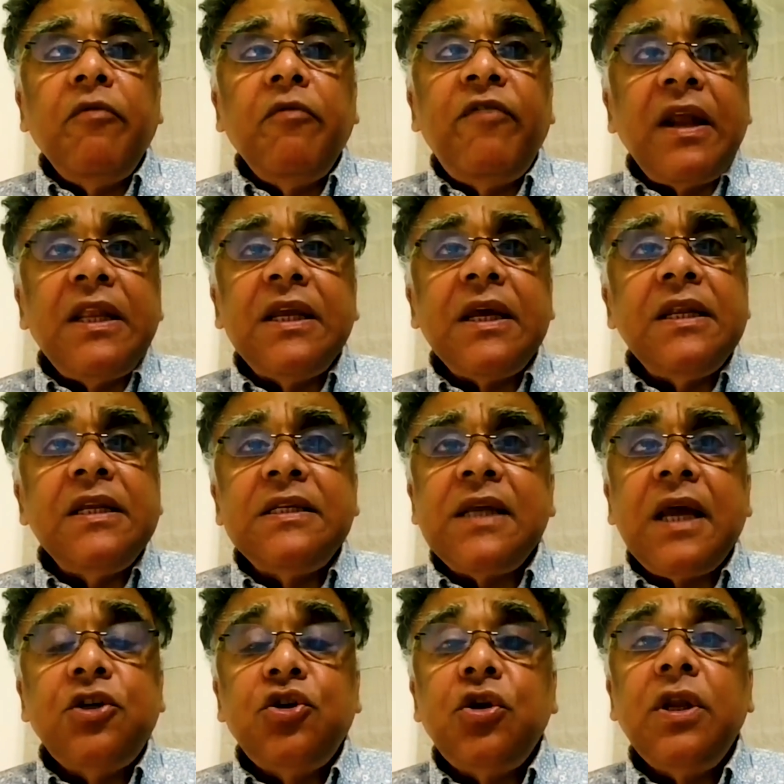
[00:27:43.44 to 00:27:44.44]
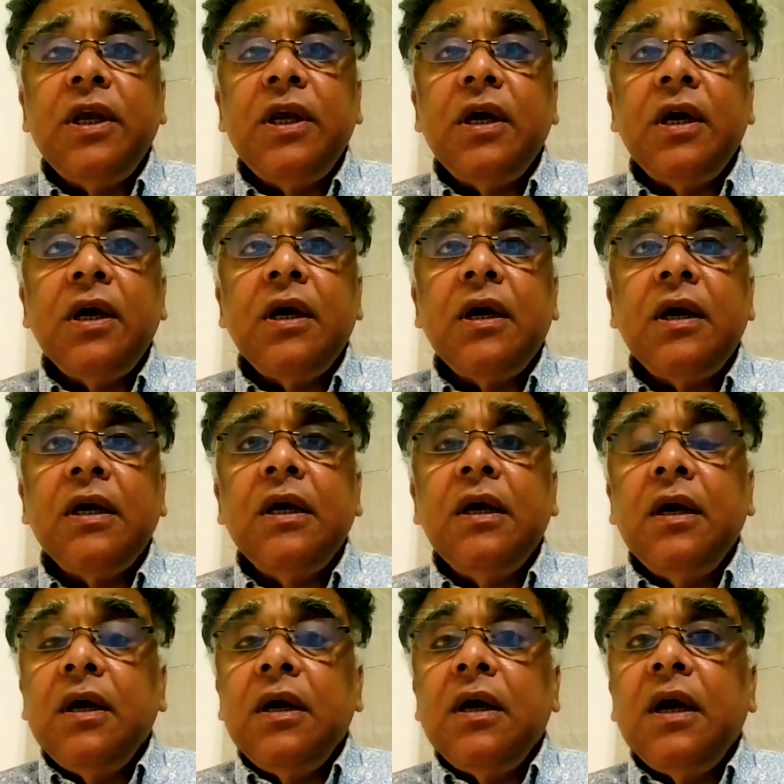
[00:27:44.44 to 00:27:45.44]
Vatican is actually
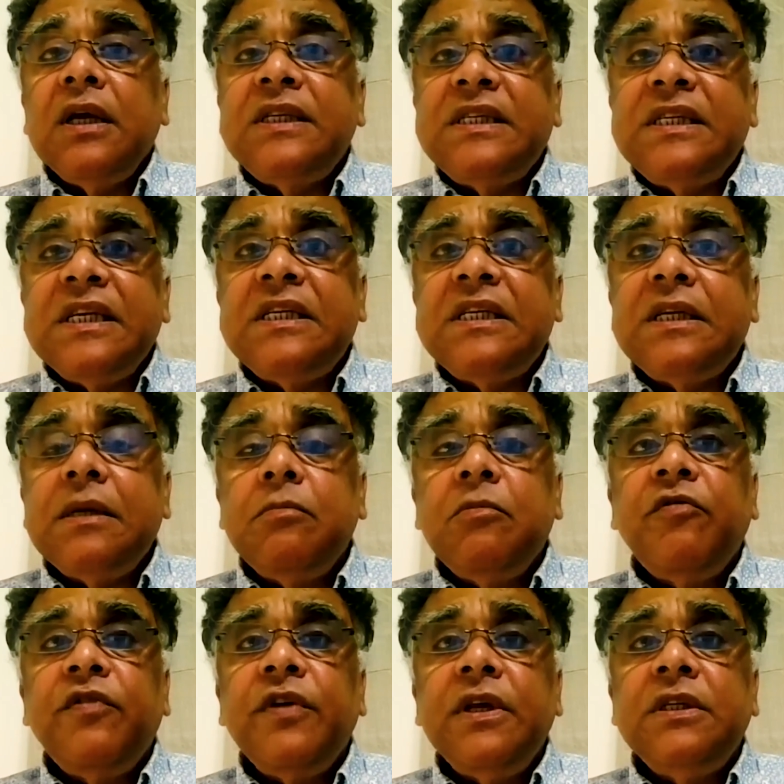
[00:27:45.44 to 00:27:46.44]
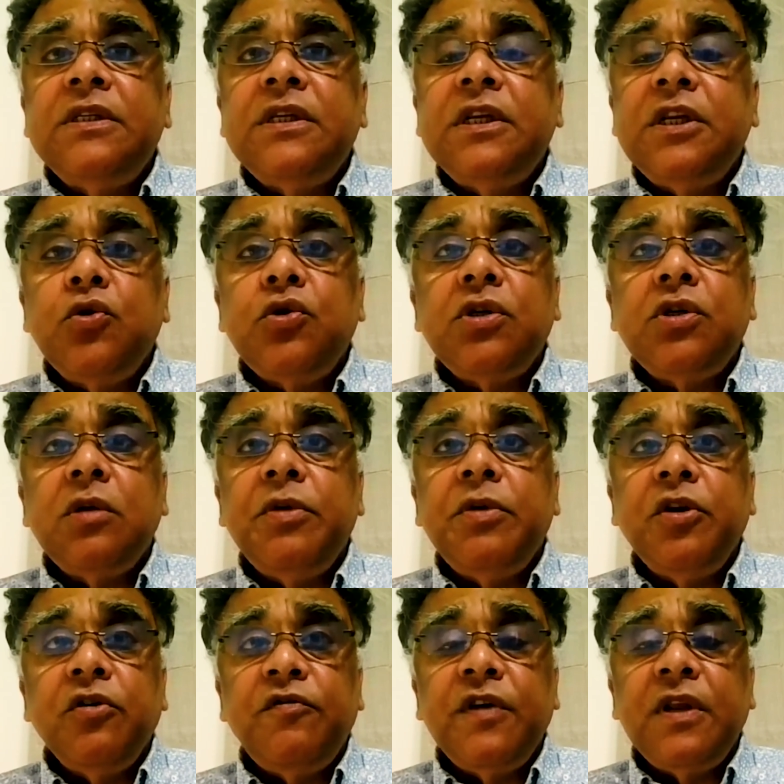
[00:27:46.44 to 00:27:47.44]
a system of institutional
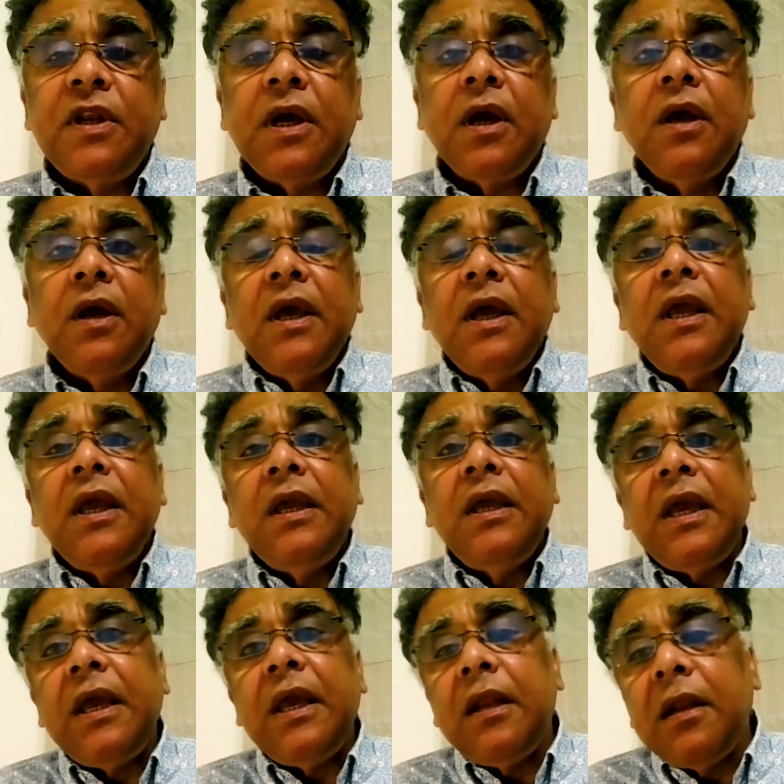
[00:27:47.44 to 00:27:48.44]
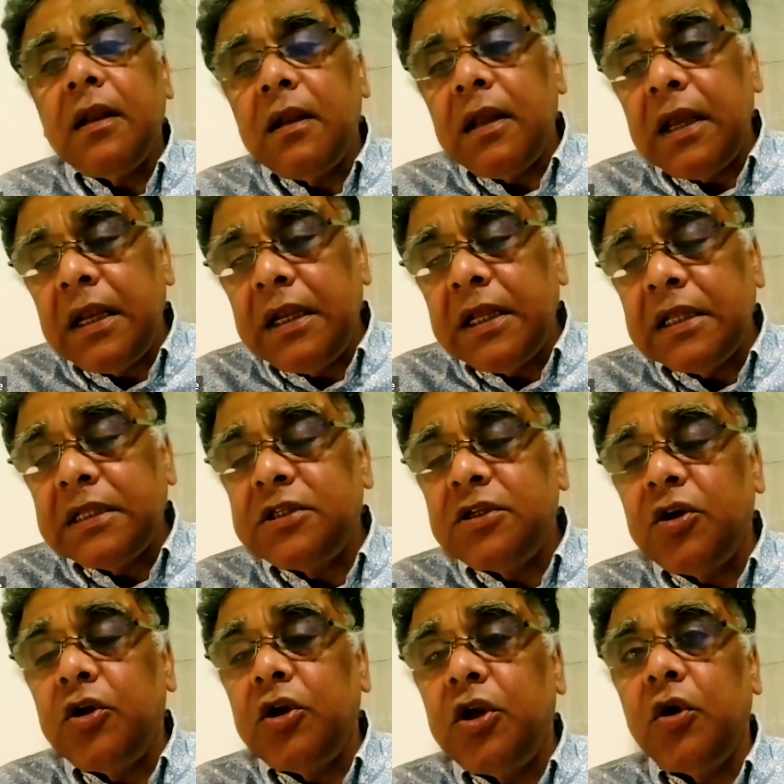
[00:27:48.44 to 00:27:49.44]
pedophilia. Again, Indians
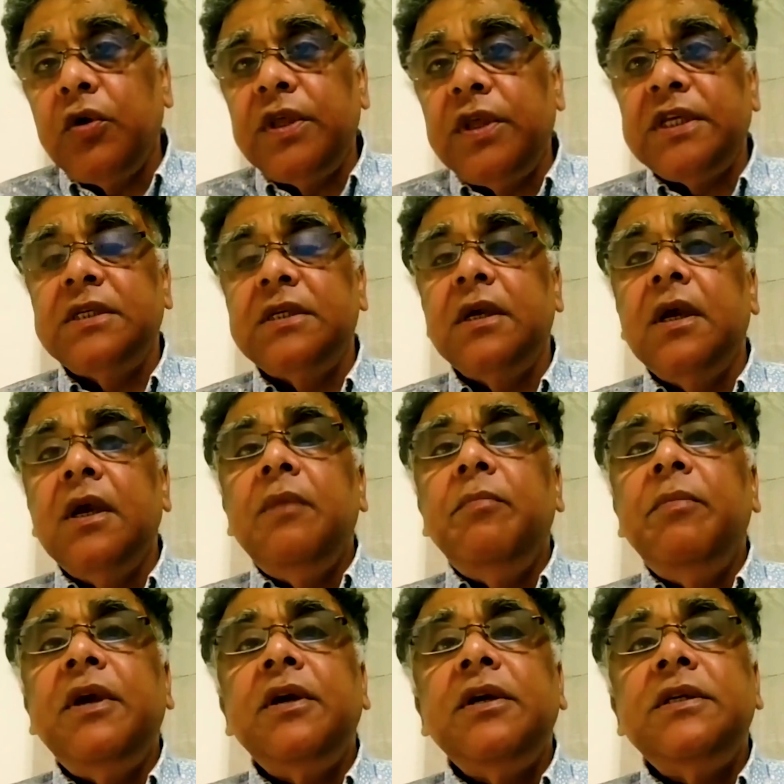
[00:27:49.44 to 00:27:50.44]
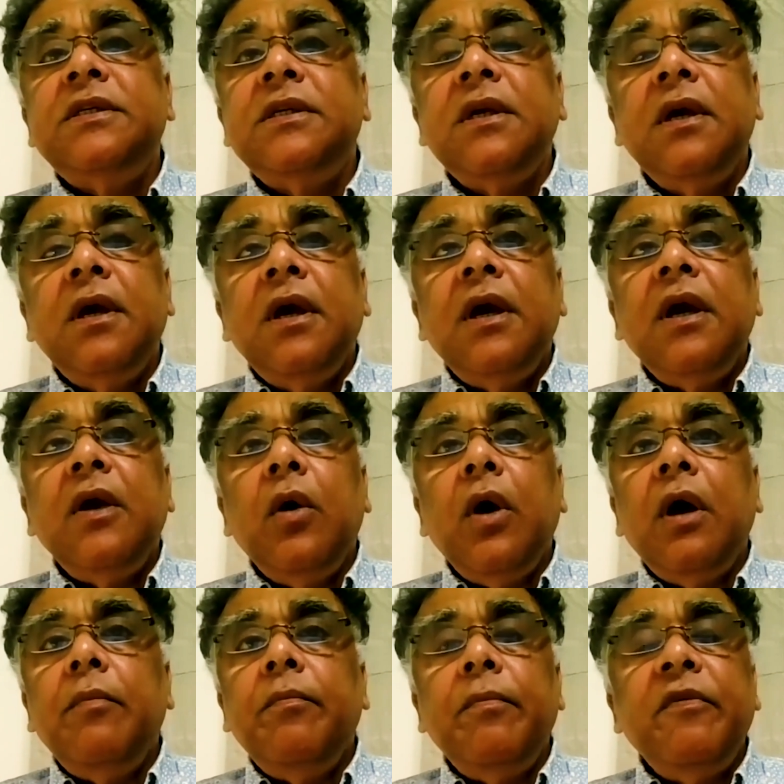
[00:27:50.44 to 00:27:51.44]
don't know this because
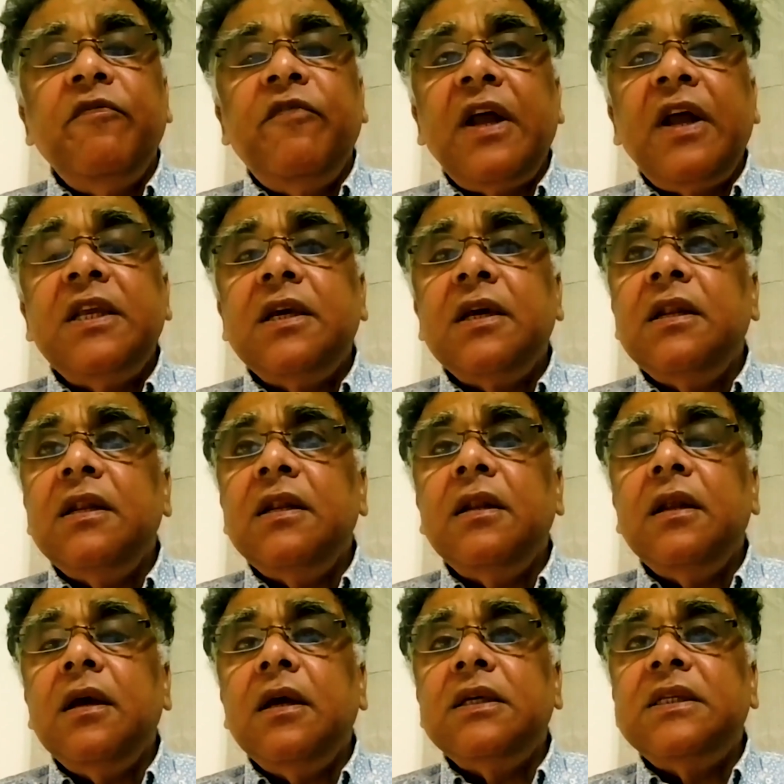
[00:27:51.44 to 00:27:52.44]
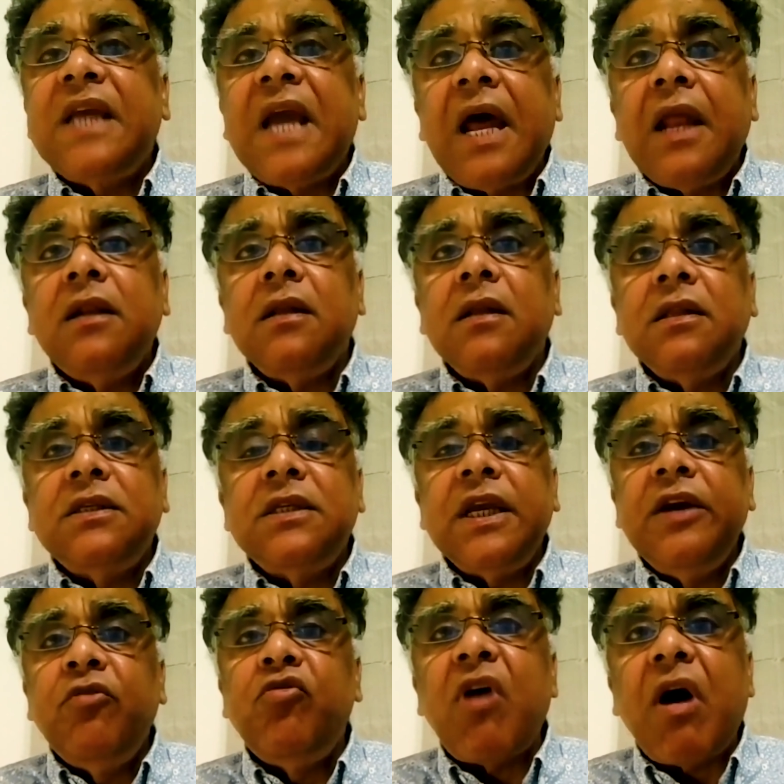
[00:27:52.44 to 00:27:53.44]
Vatican scandals
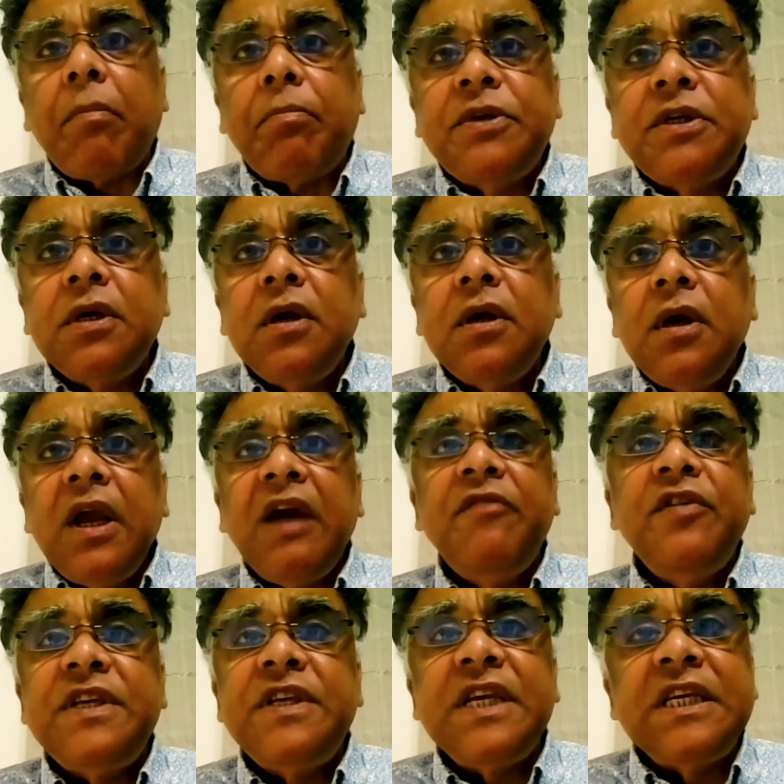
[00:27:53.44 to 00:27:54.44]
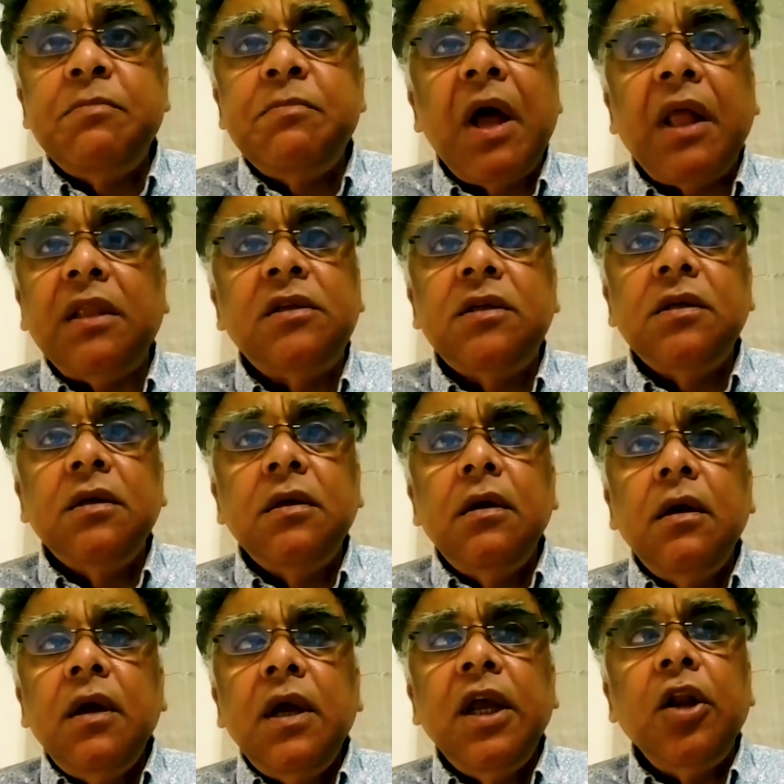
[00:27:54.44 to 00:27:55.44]
erupt every 6 months.
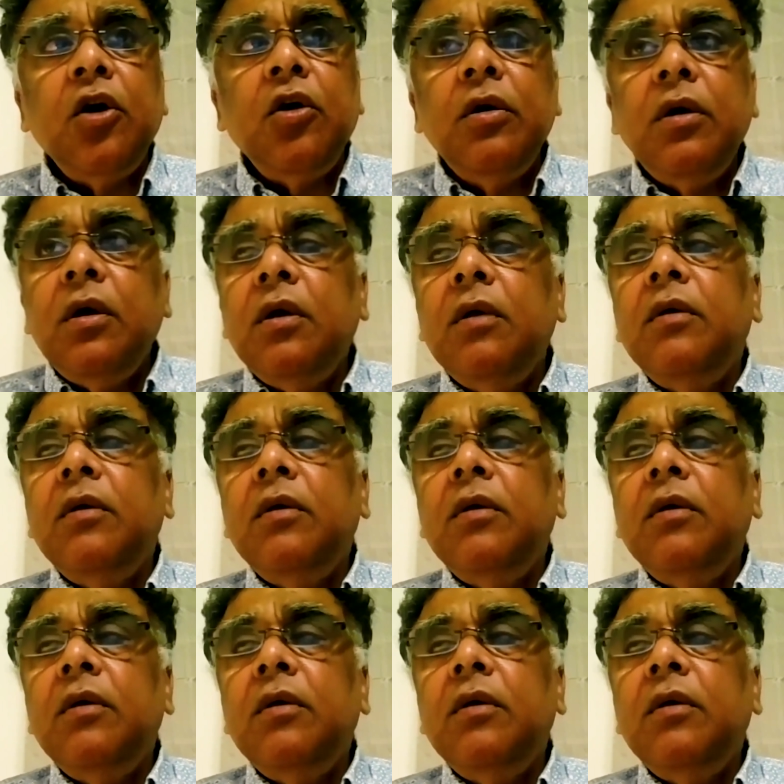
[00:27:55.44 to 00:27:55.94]
You know,